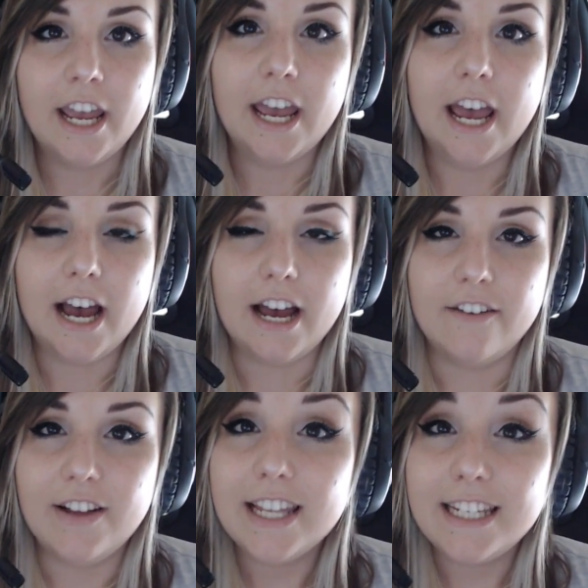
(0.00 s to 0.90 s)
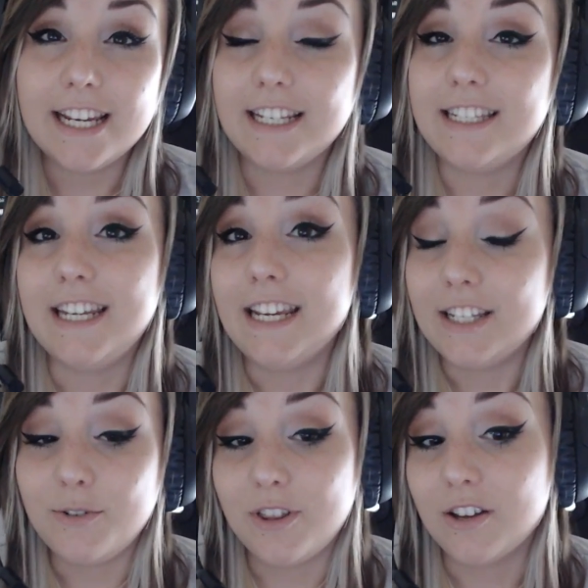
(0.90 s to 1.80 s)
Valentine's Day in
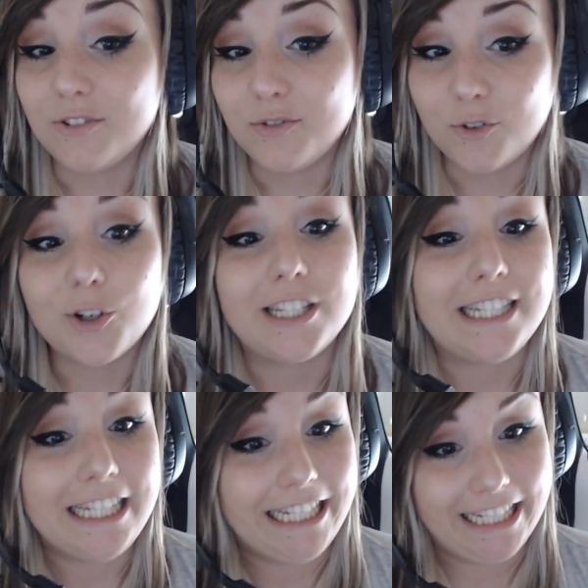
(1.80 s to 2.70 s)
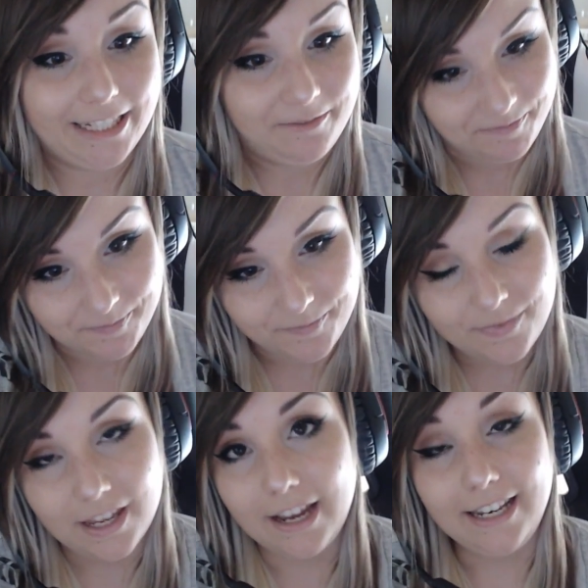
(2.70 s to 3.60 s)
2014.
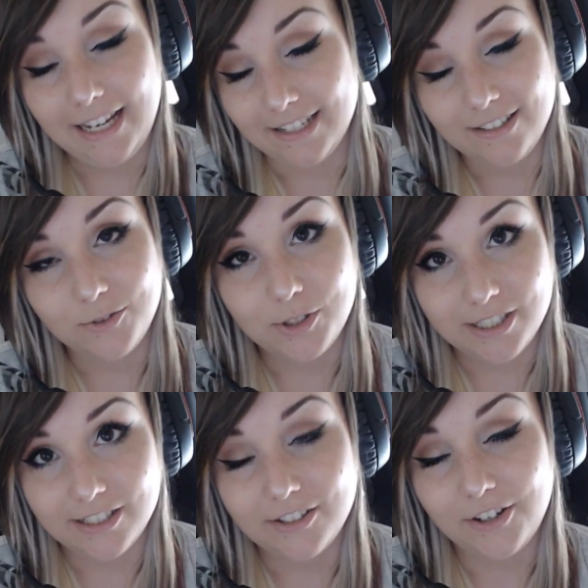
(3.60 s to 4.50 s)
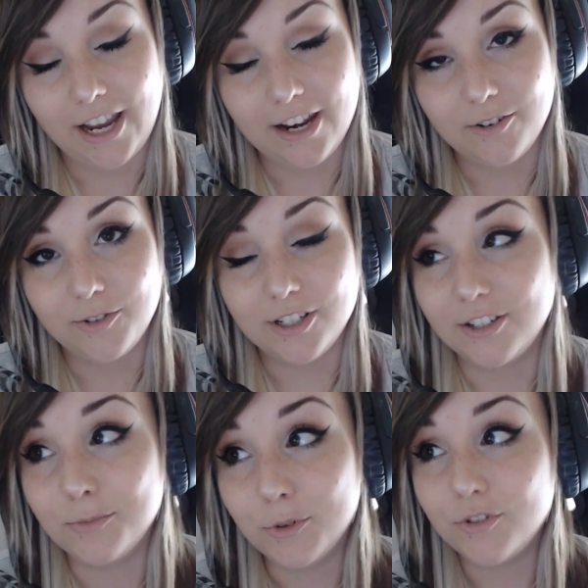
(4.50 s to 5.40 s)
And yes, we're still together. We
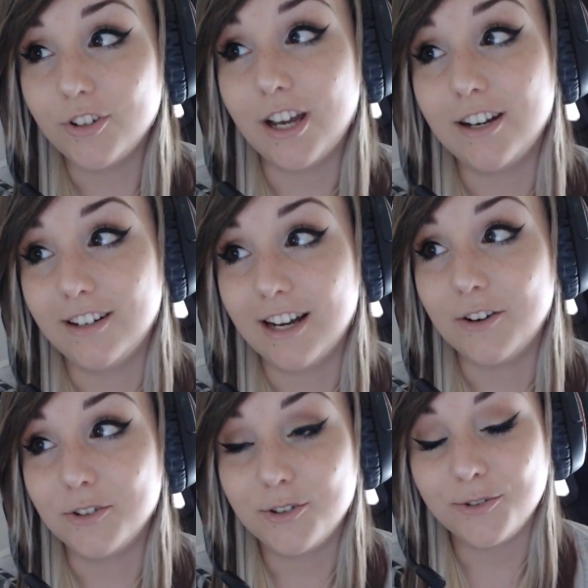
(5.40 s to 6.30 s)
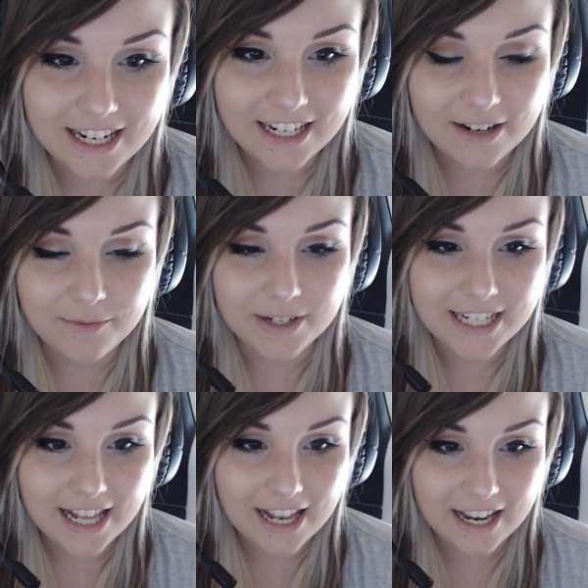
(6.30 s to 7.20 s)
just moved together in the house.
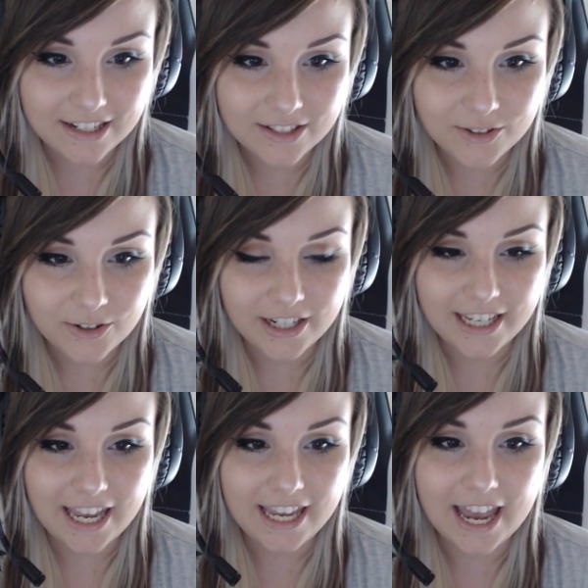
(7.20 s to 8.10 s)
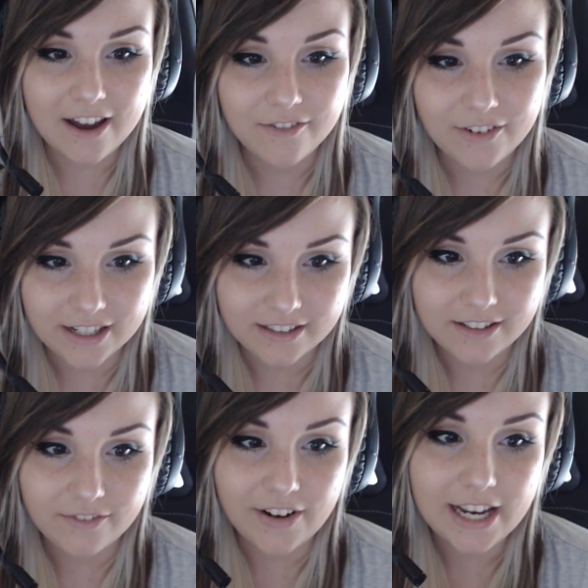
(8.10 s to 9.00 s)
Marcel underscore KF
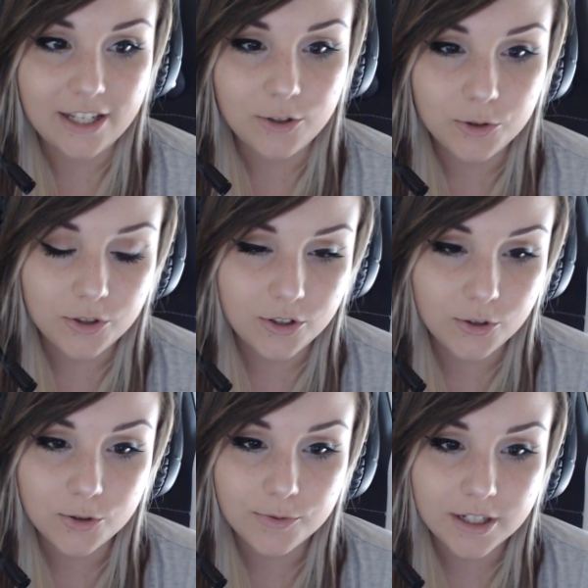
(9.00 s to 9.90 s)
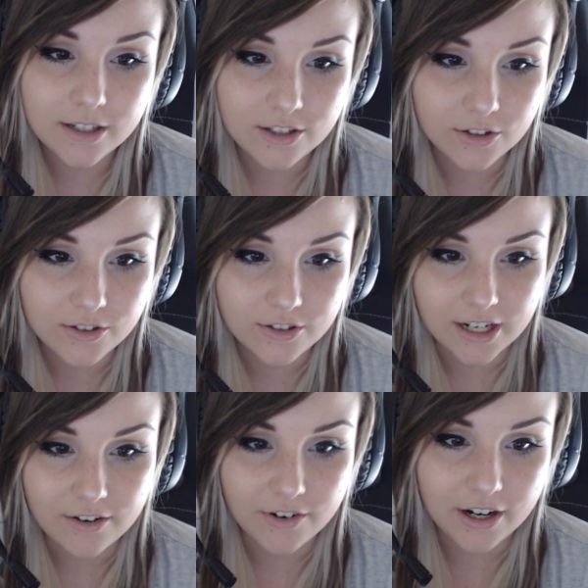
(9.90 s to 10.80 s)
asks, welche YouTuber schaust du
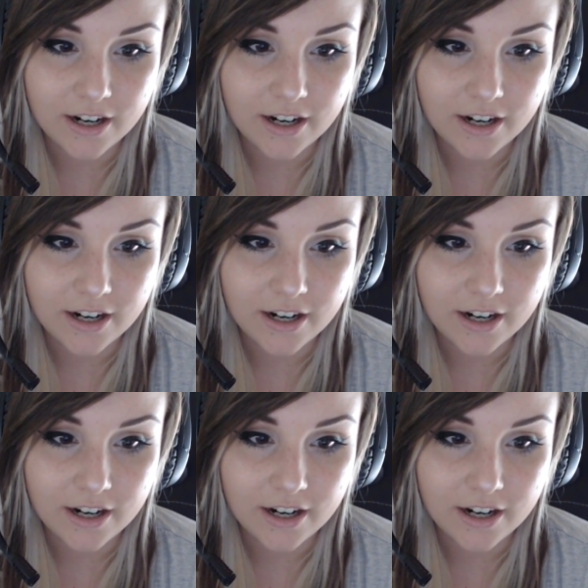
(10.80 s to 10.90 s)
selber,